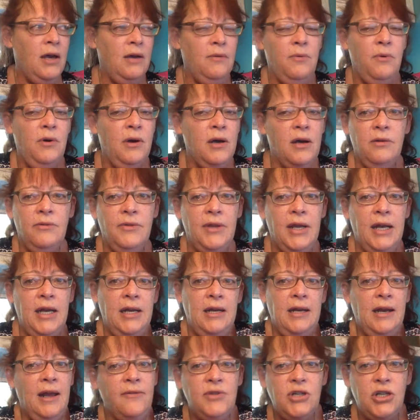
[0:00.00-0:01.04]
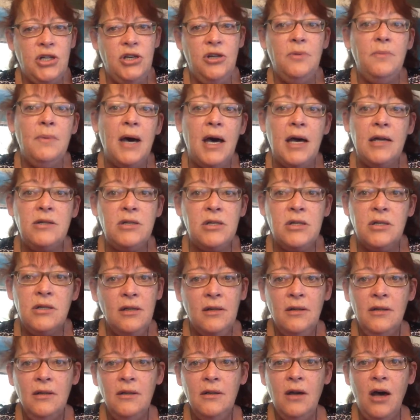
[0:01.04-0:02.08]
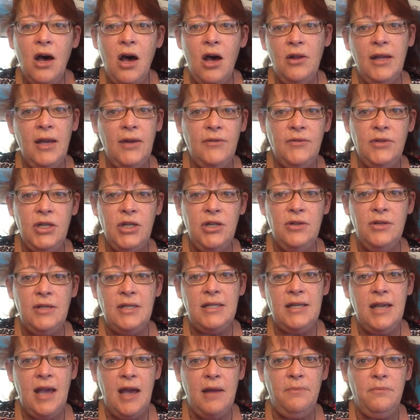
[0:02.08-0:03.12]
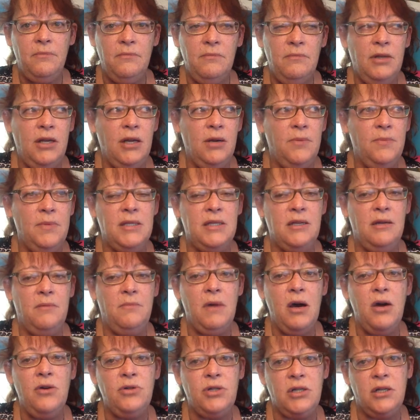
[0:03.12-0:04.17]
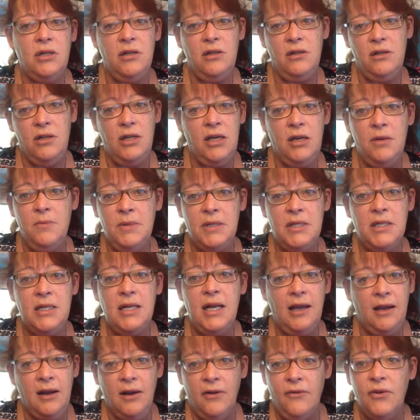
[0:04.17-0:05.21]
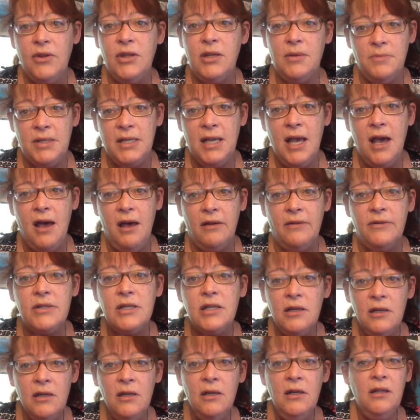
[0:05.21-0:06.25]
Well, they didn't have to do much. All they have to do is set humans in motion, and the humans take care of it themselves.